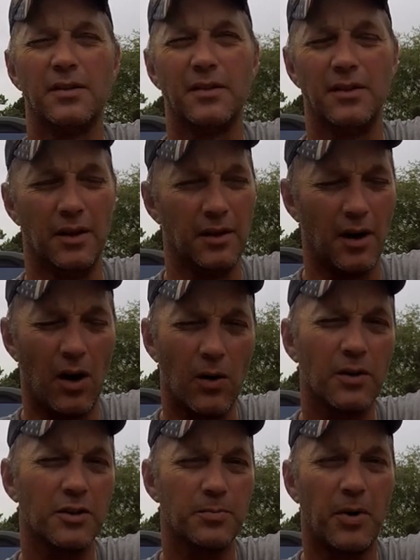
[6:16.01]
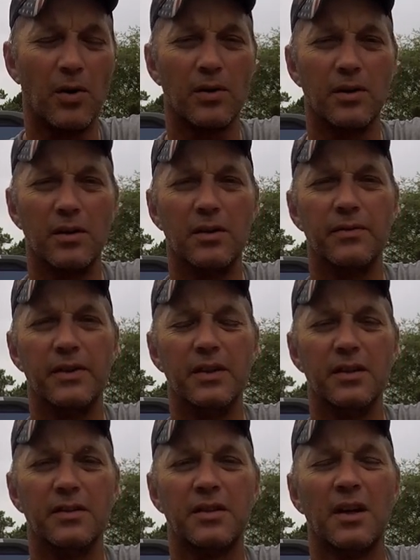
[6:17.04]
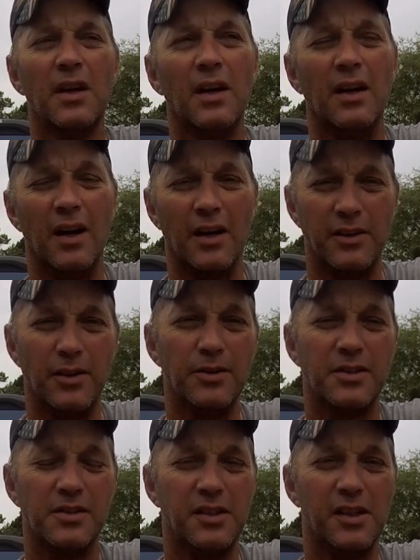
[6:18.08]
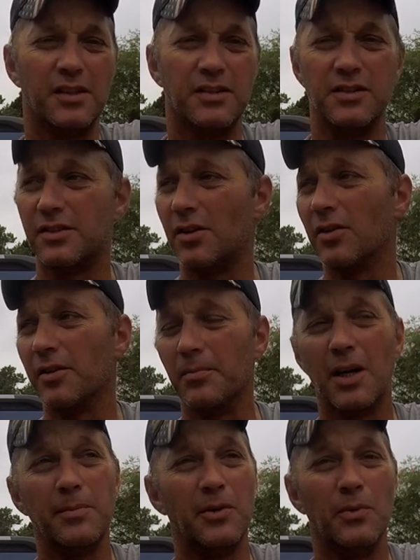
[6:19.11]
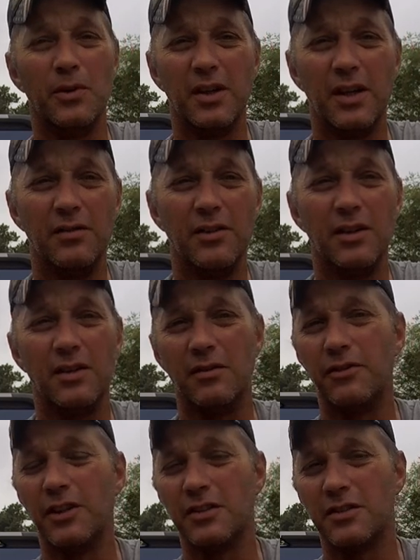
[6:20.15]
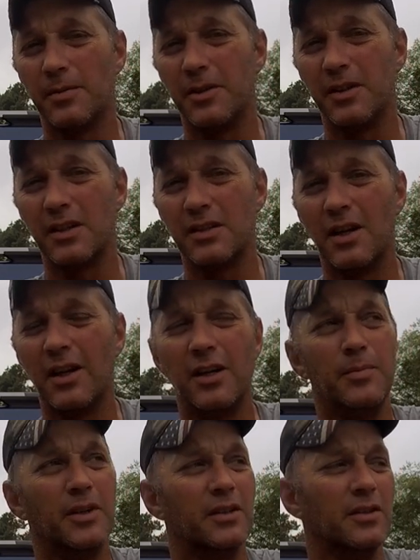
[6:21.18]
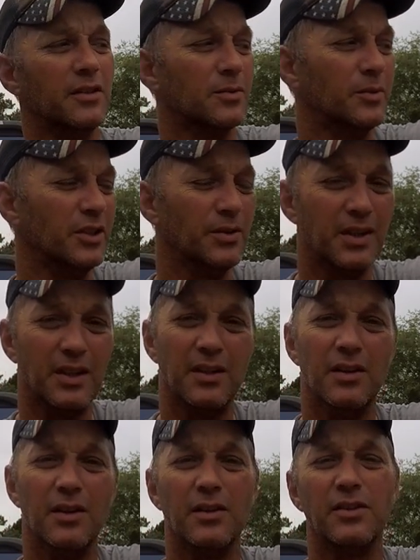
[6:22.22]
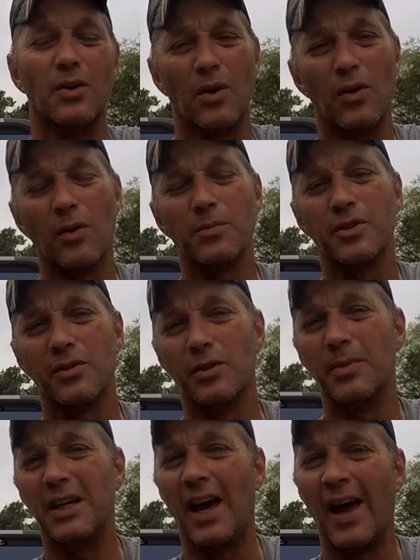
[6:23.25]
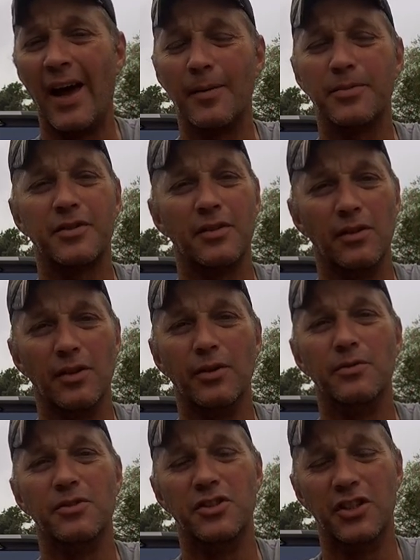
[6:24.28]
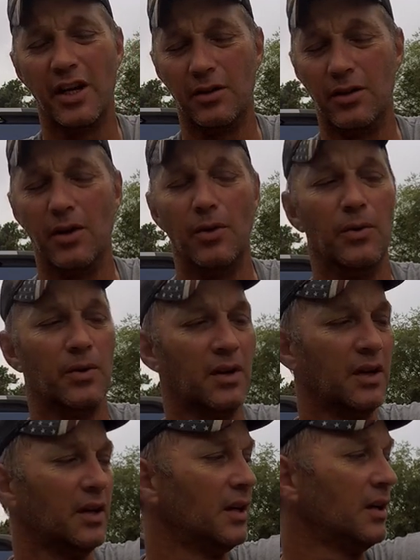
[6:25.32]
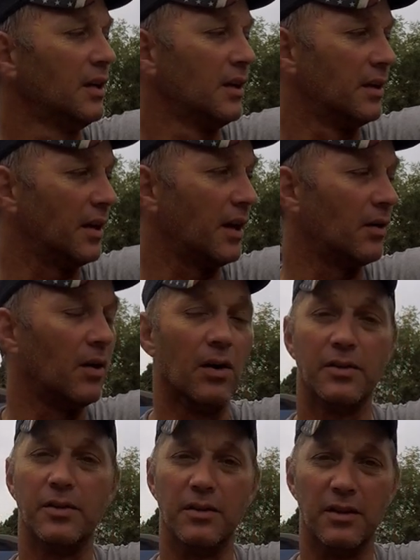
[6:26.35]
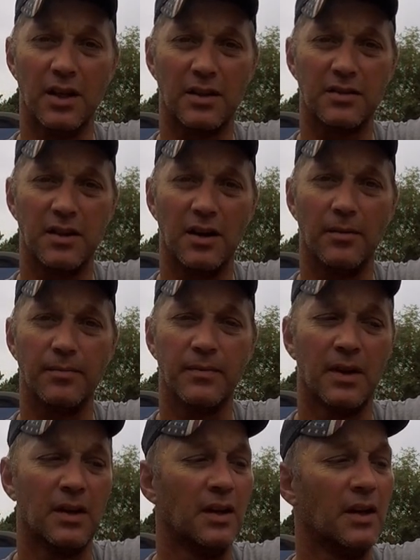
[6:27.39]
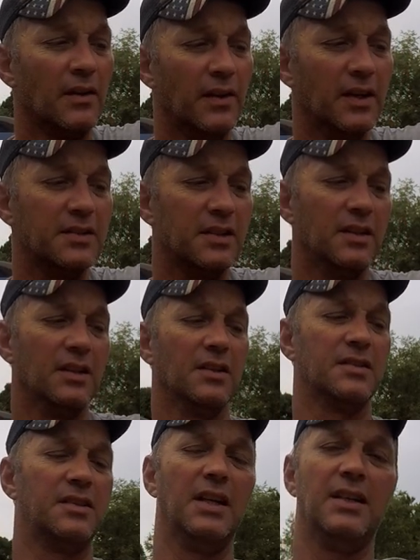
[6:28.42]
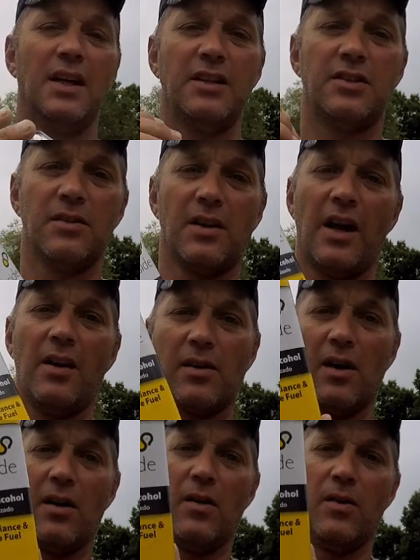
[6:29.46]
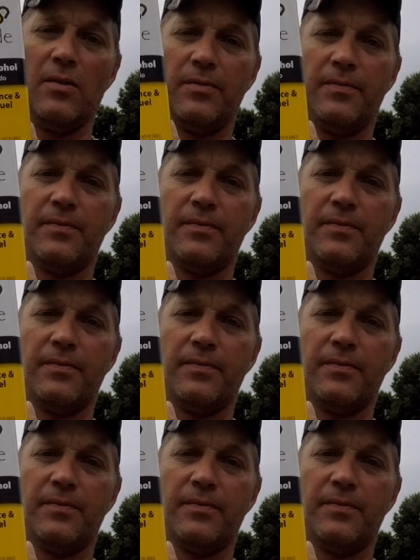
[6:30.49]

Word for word: the hardest part of this. And I do suggest you start it maybe one evening and finish up the next day because when you get done, your arms are gonna be absolute jello. Now, on to the next step. This is denatured alcohol.